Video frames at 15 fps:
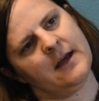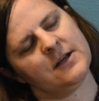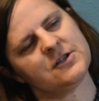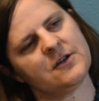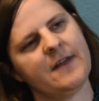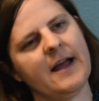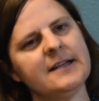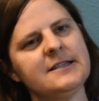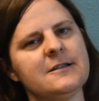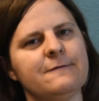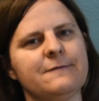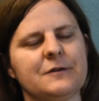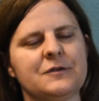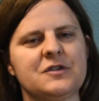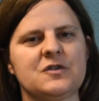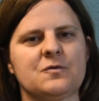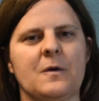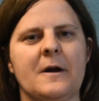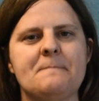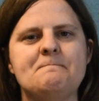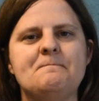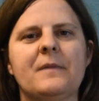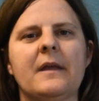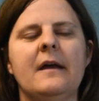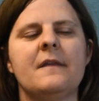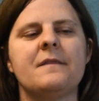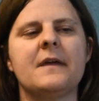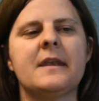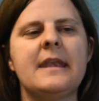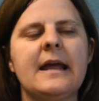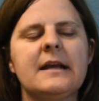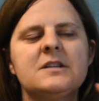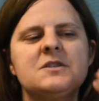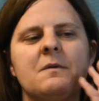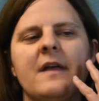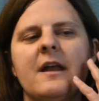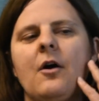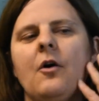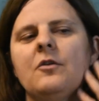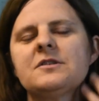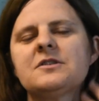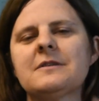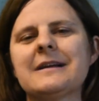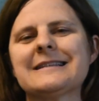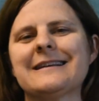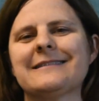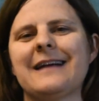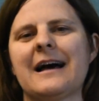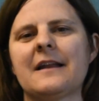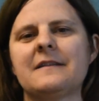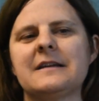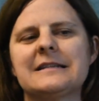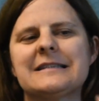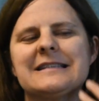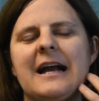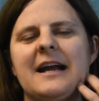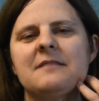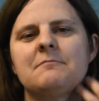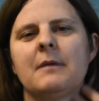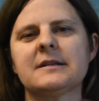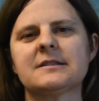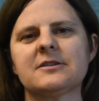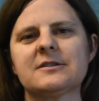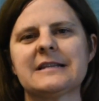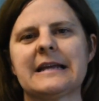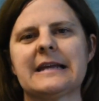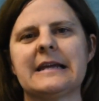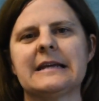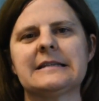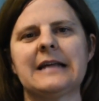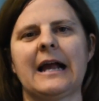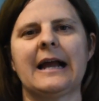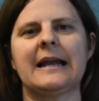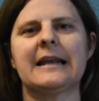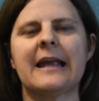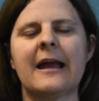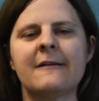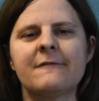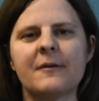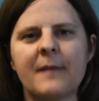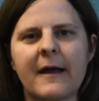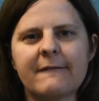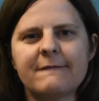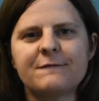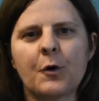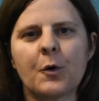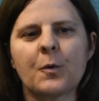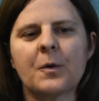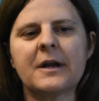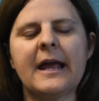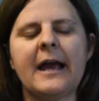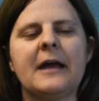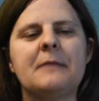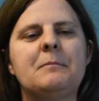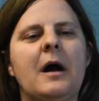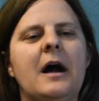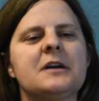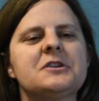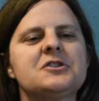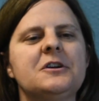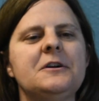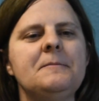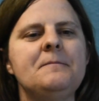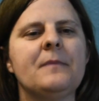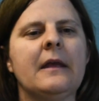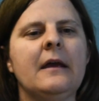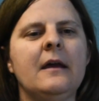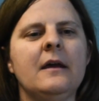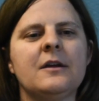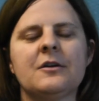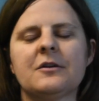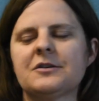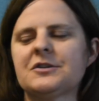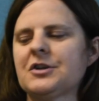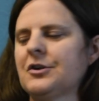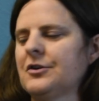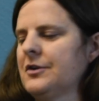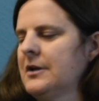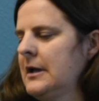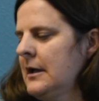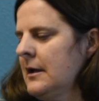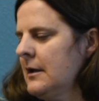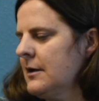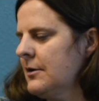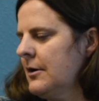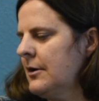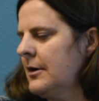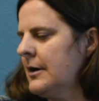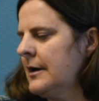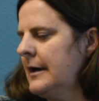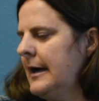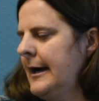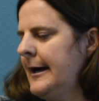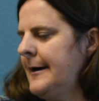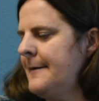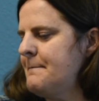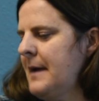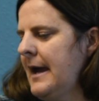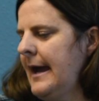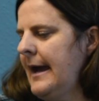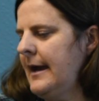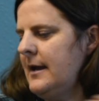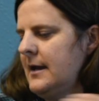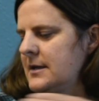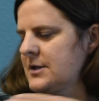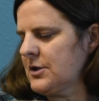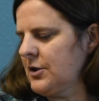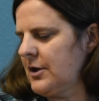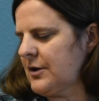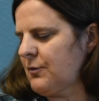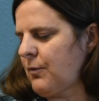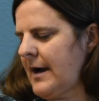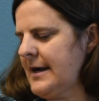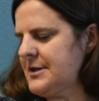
So that's the first one. The next one that also gets a lot of these side muscles that get tight again from that forward head posture, you're turning your head to look